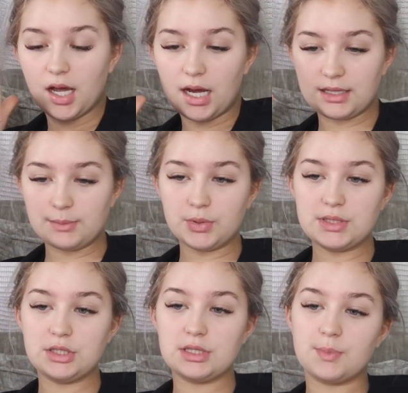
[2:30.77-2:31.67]
I think
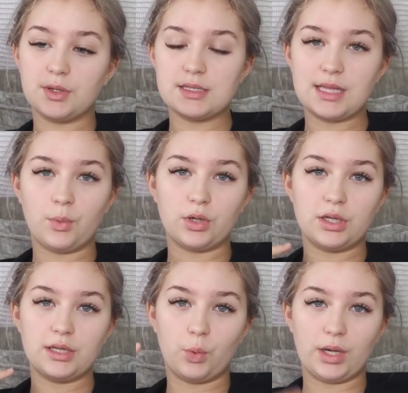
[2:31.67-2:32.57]
boys do this because they want
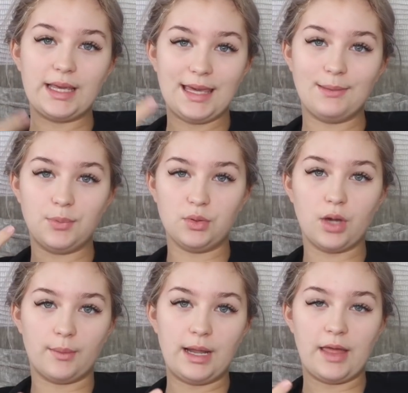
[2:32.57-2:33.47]
to keep you
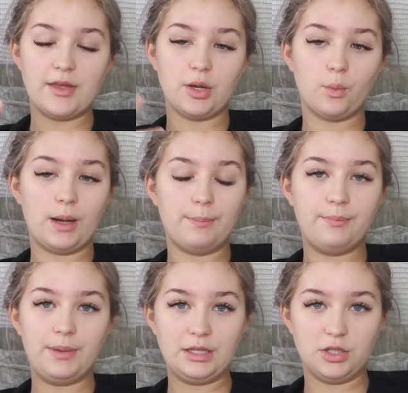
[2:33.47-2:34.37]
going. Like they don't want to
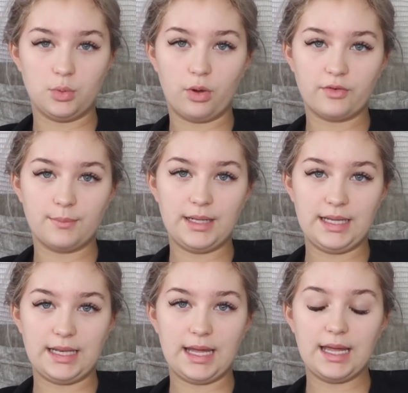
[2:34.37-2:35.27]
bin you off
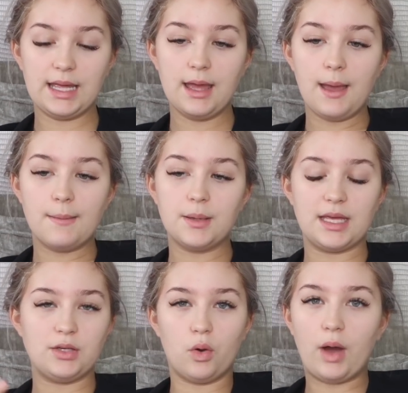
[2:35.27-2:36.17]
completely, but
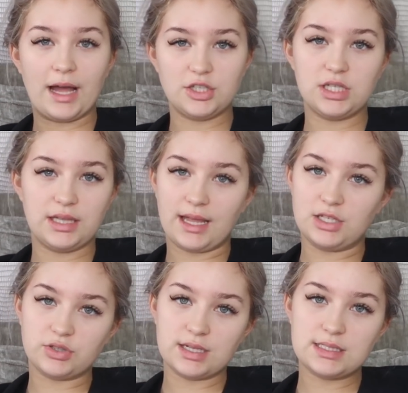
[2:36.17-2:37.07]
they're not actually that
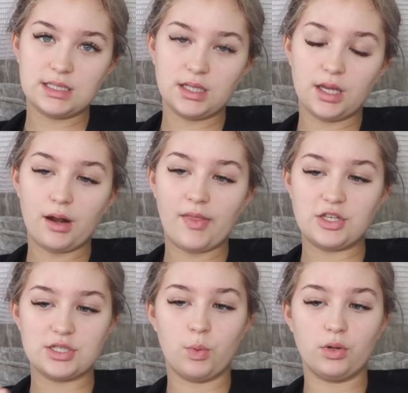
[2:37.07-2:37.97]
interested in you. Like they
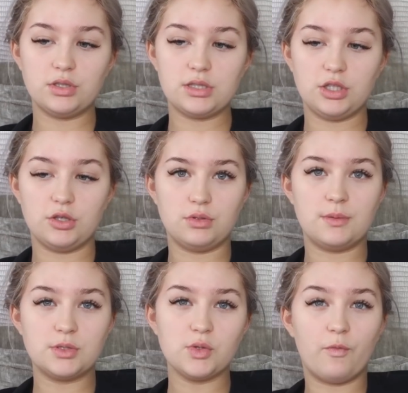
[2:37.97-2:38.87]
just want you
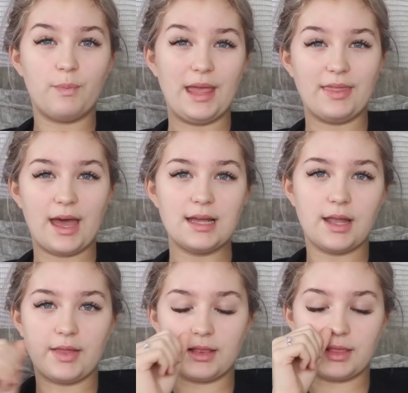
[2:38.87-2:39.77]
to sort of be there.
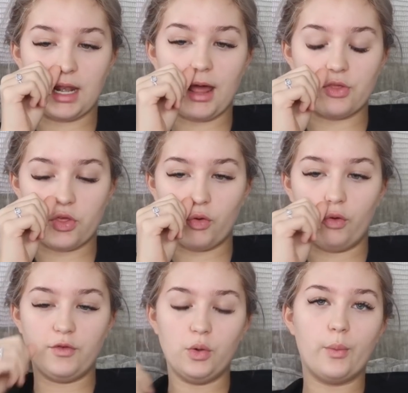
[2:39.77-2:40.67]
Like they like the
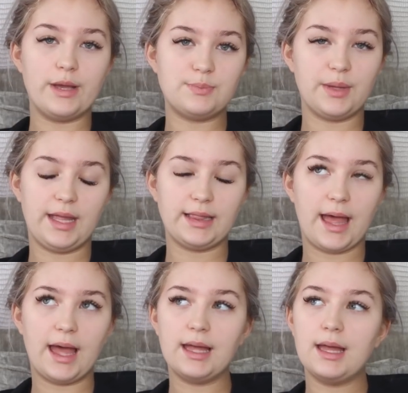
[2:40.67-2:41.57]
thought of you always being
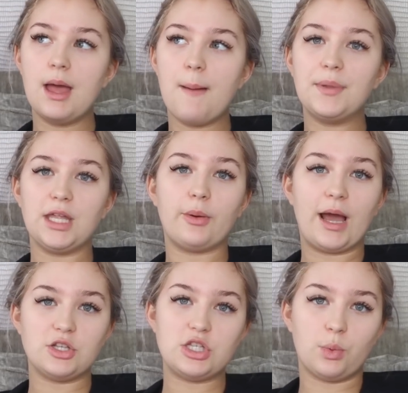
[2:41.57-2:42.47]
there, but they don't
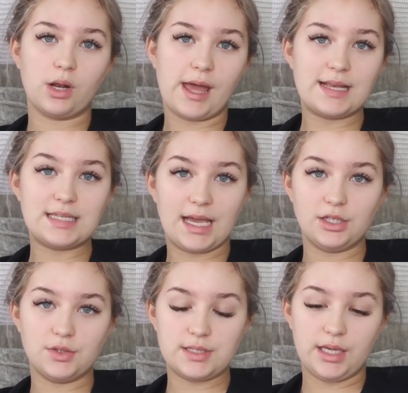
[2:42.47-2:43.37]
actually want to like date
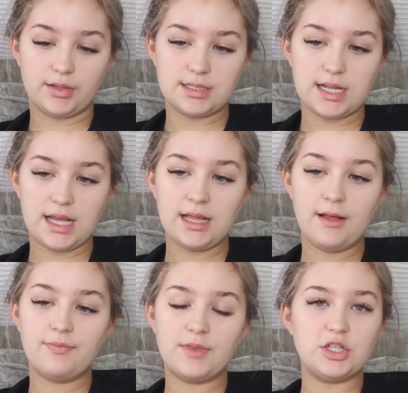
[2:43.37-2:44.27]
you seriously.
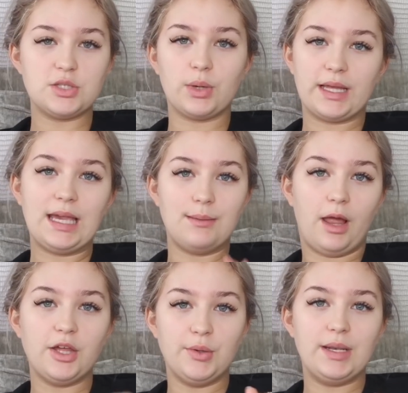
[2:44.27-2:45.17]
They just want to keep
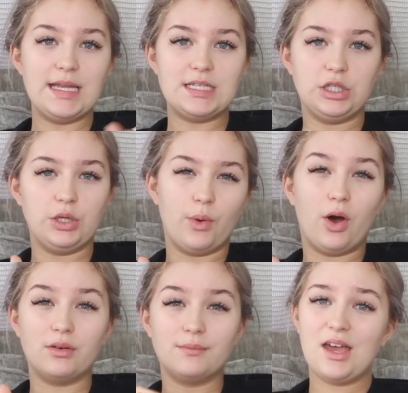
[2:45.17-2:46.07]
like you leading you
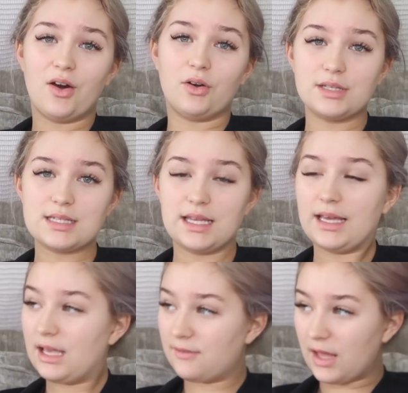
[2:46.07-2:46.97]
on.
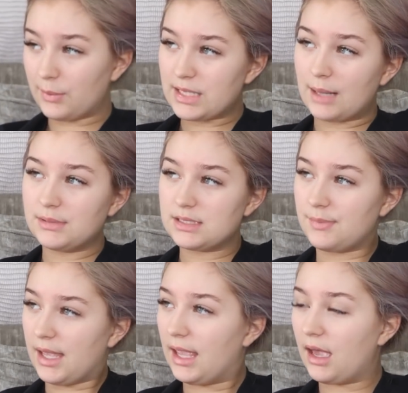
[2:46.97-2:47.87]
Honestly, if that was happening to
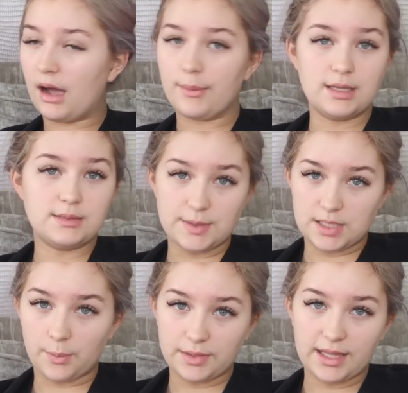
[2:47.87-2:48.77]
me, I would be
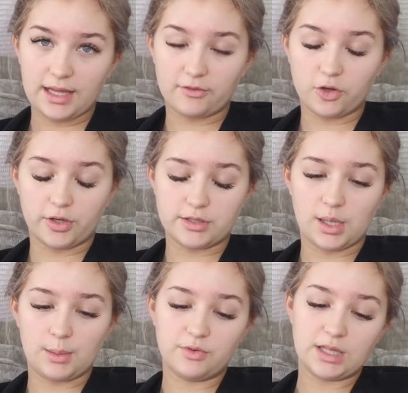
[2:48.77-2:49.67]
done with it. I've got no
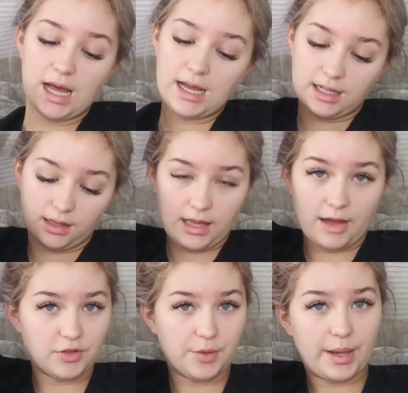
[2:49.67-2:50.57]
time for that and I
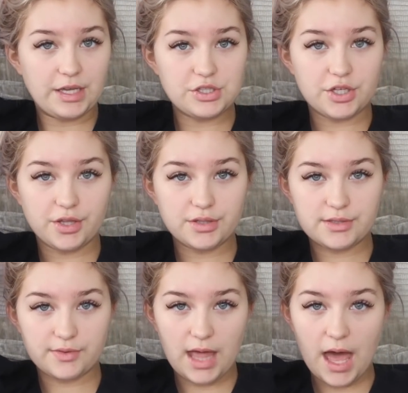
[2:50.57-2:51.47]
have no patience
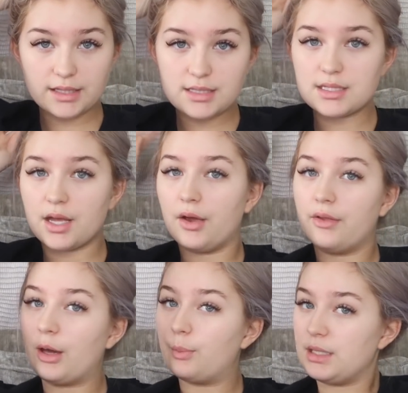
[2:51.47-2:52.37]
for that. So
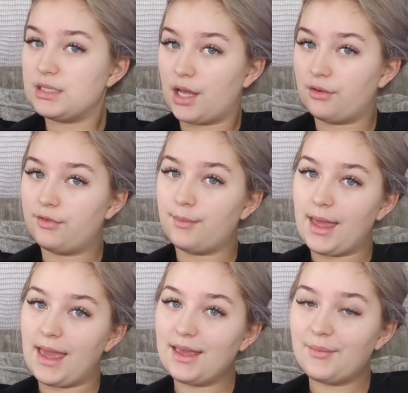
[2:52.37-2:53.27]
that would be done for
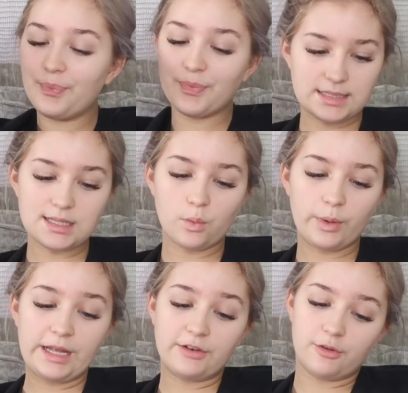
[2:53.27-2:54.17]
me. Is it
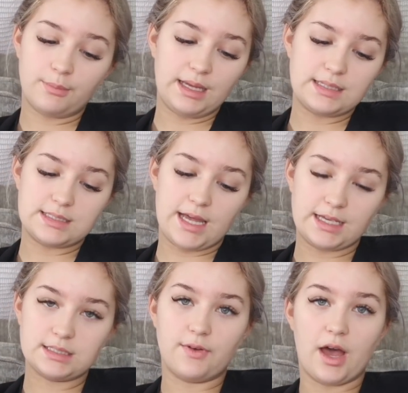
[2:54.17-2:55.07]
weird for me to
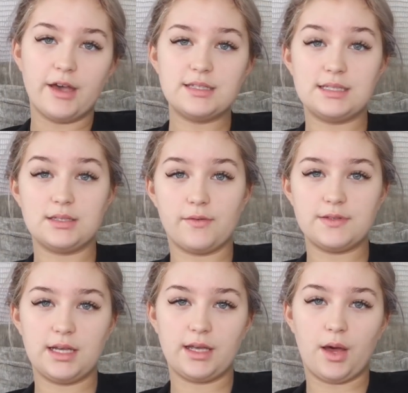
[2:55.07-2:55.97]
text first? This is
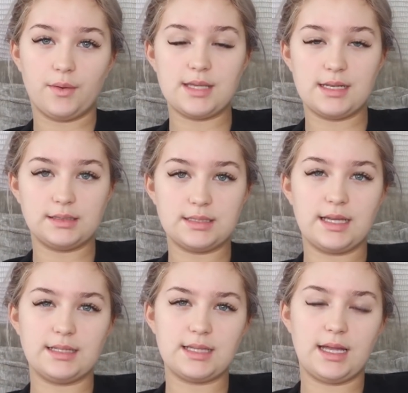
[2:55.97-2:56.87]
obviously a girl sending this
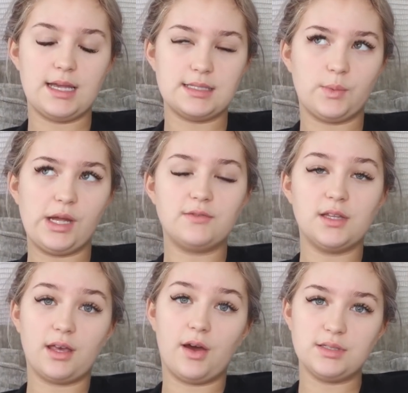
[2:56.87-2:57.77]
thing saying, is it weird for the
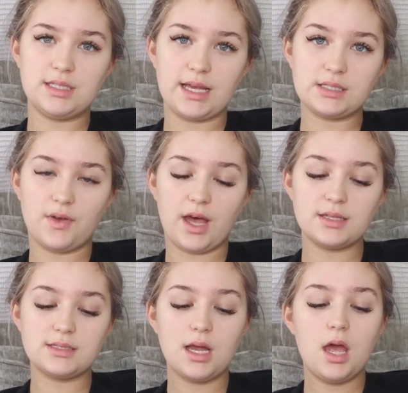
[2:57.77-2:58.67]
girl to text
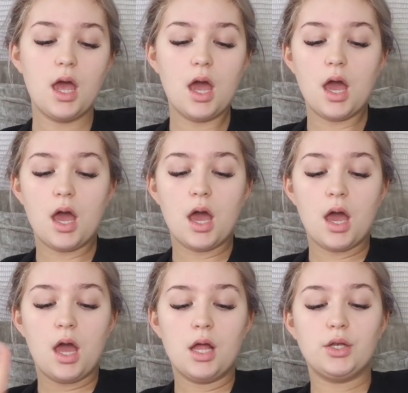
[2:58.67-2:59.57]
first?
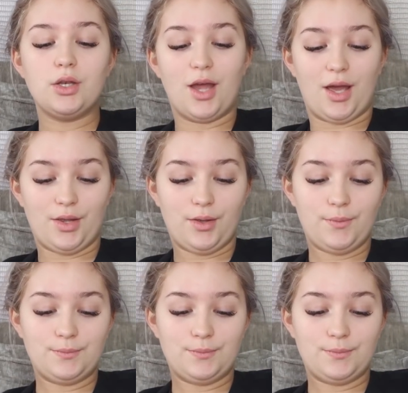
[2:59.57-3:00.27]
No.